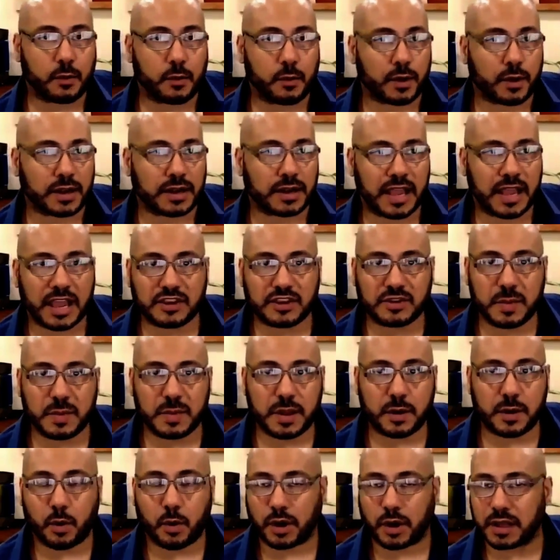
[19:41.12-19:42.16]
or
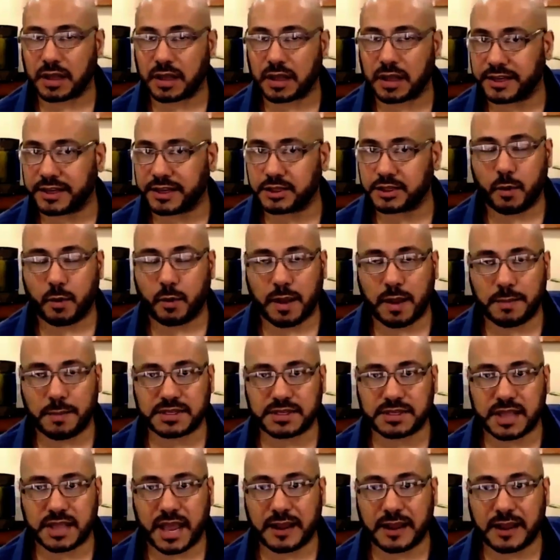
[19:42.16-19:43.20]
engagement or clicks to your
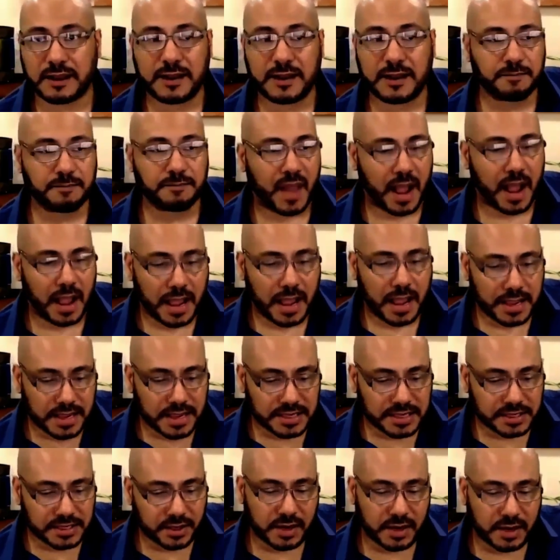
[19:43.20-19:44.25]
website, but
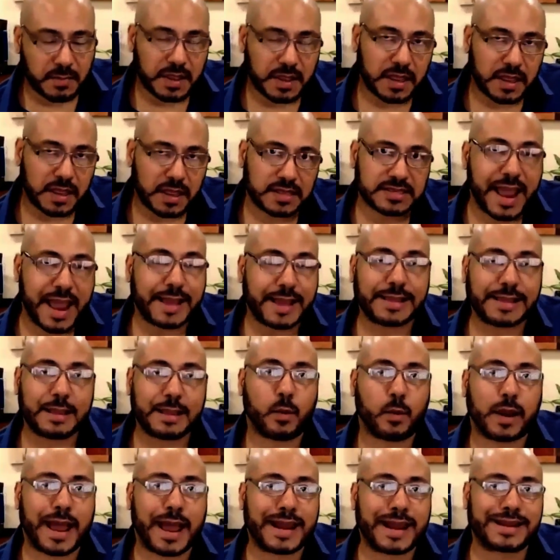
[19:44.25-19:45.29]
it's going to be exactly
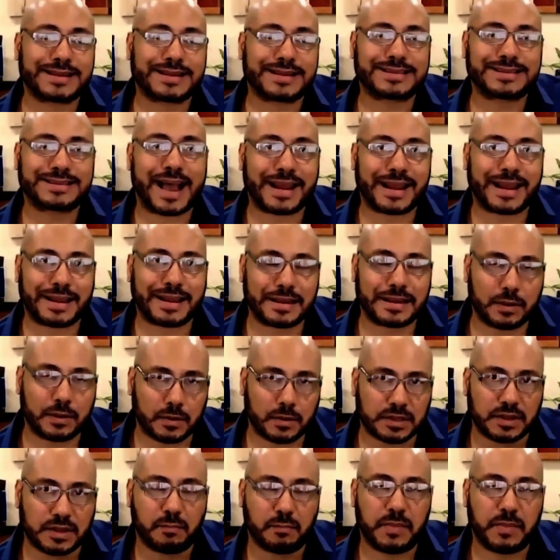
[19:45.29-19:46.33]
what I decided
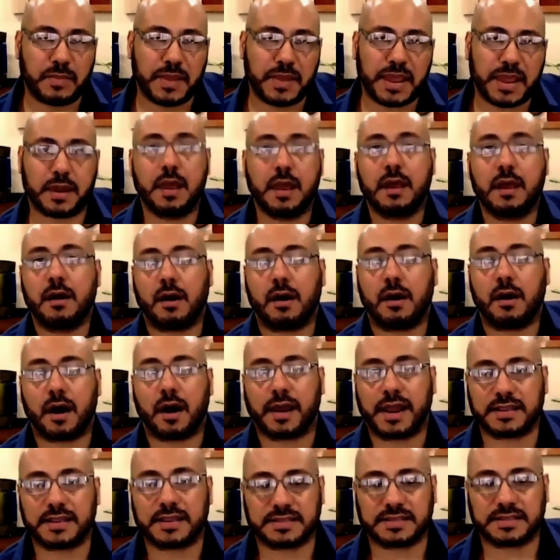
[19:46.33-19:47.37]
to bid on
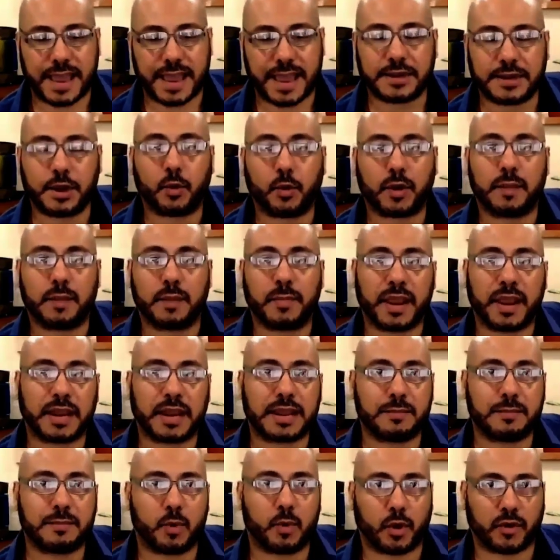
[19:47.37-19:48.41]
it. Say, I don't want to pay
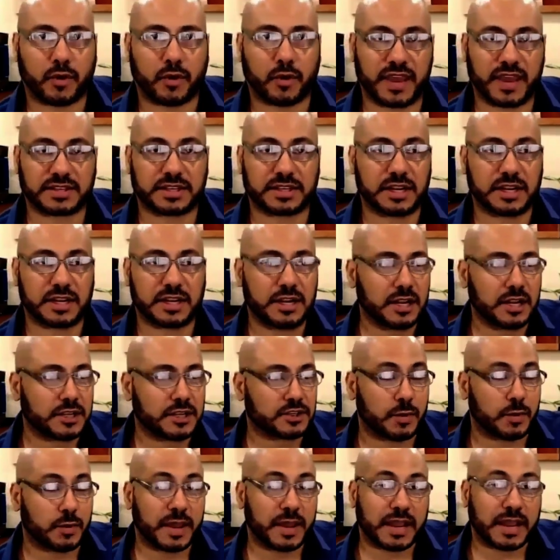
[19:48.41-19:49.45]
any more than this.
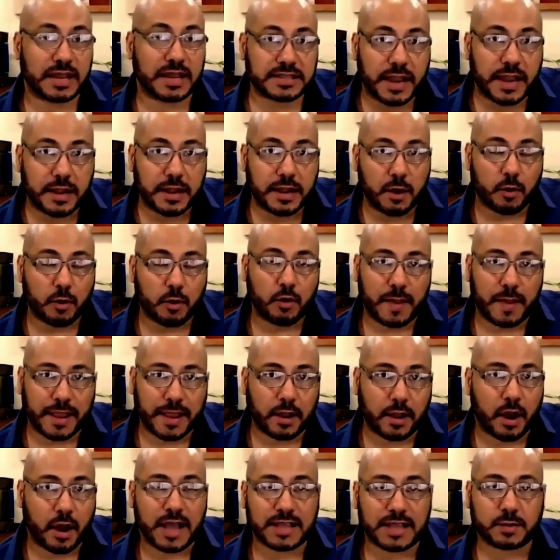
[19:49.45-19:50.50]
So because I know what my
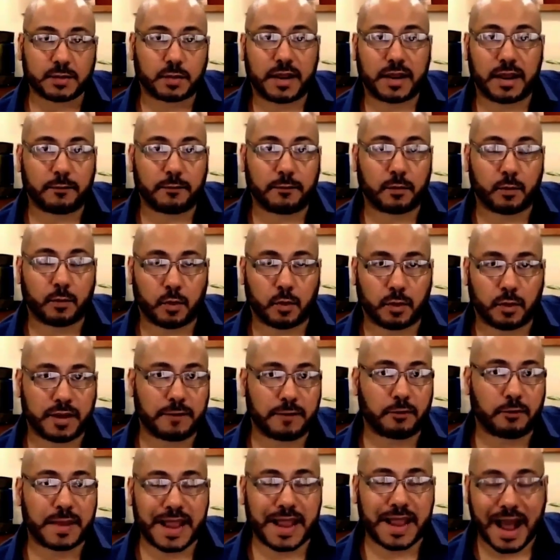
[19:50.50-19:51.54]
cost will
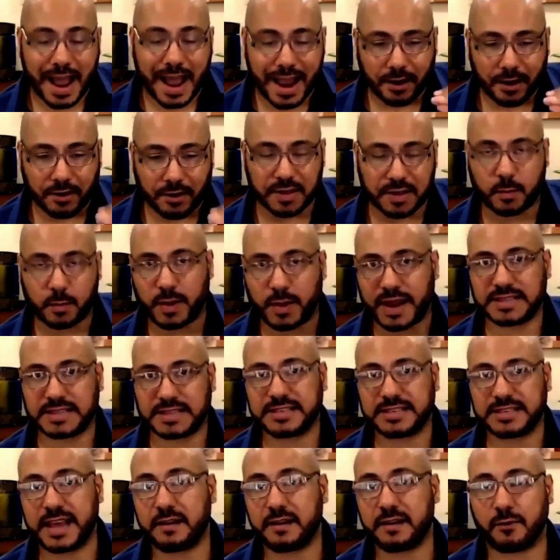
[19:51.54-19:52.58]
never be higher than what I
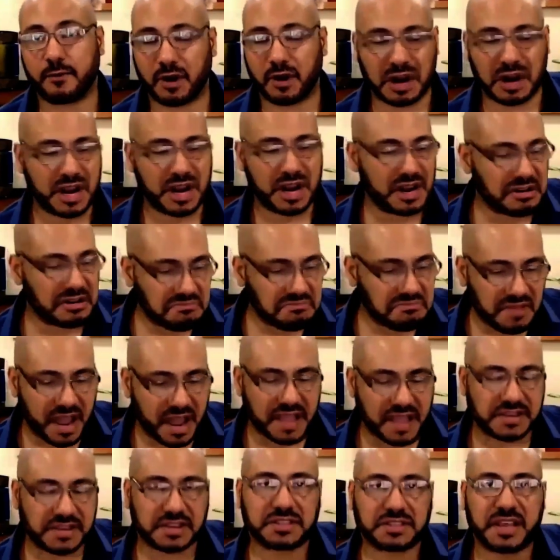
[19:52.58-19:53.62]
set it for, I
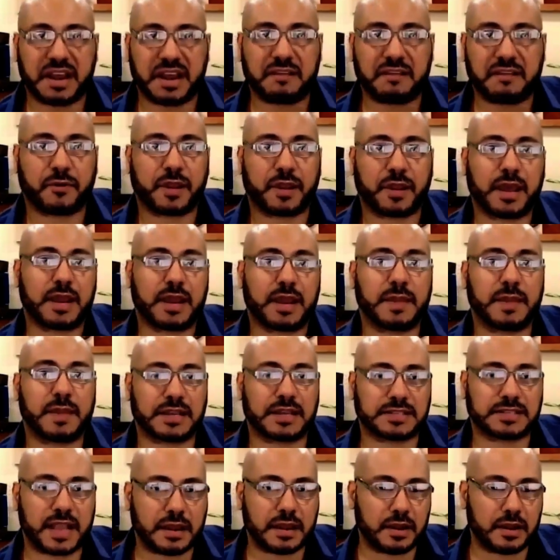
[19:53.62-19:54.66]
just set it and forget it
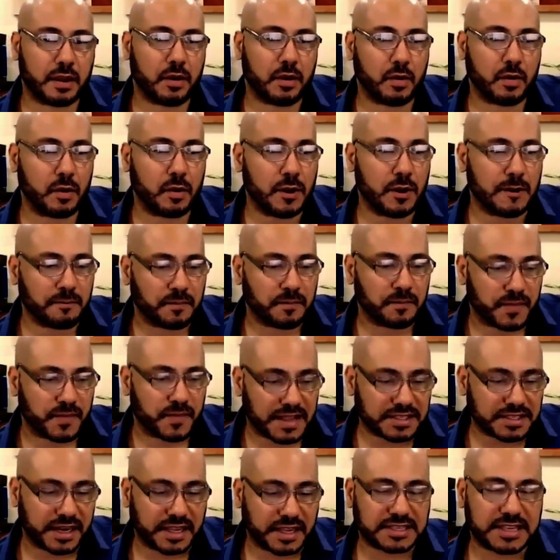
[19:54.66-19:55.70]
because I know
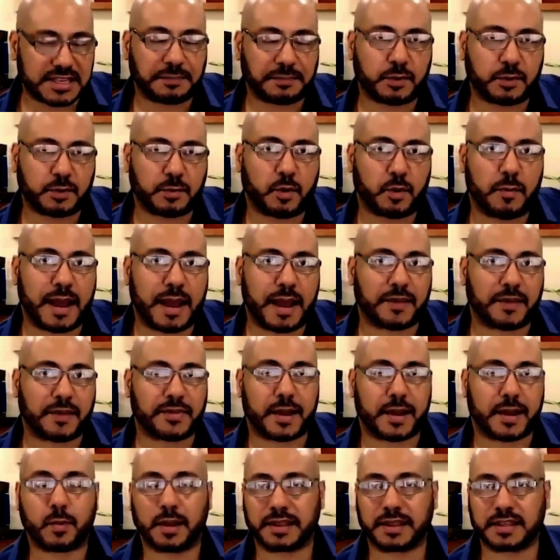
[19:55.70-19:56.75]
that's an acceptable amount that
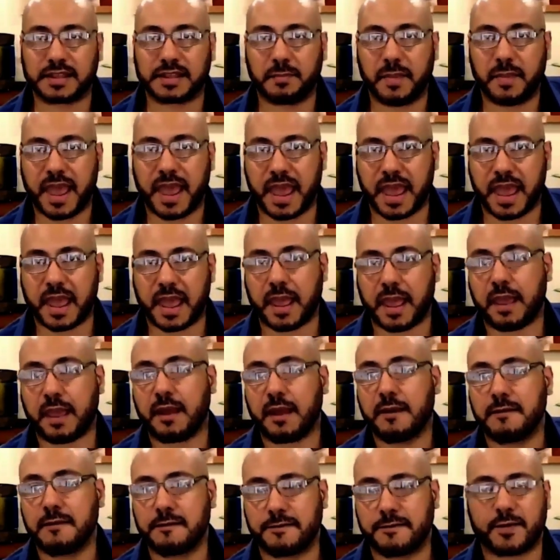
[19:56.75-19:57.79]
I'm willing to pay
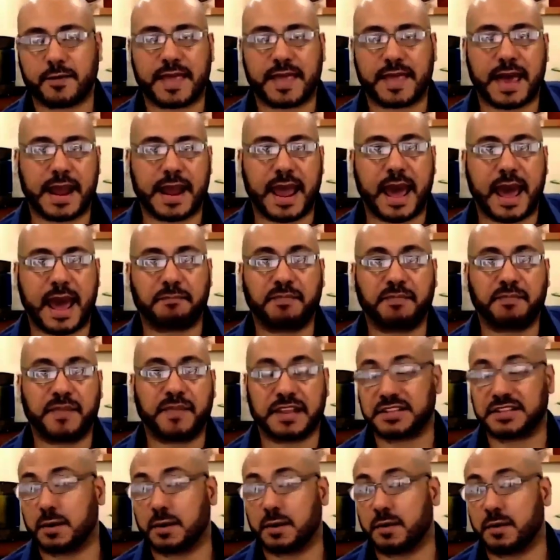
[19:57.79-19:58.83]
for that ad.
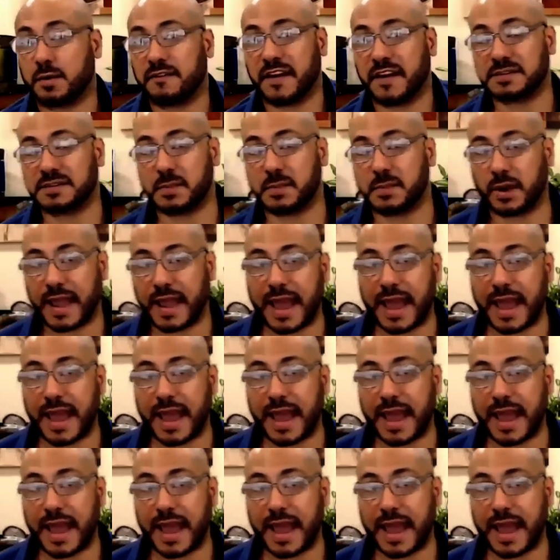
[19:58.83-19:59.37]
So when Facebook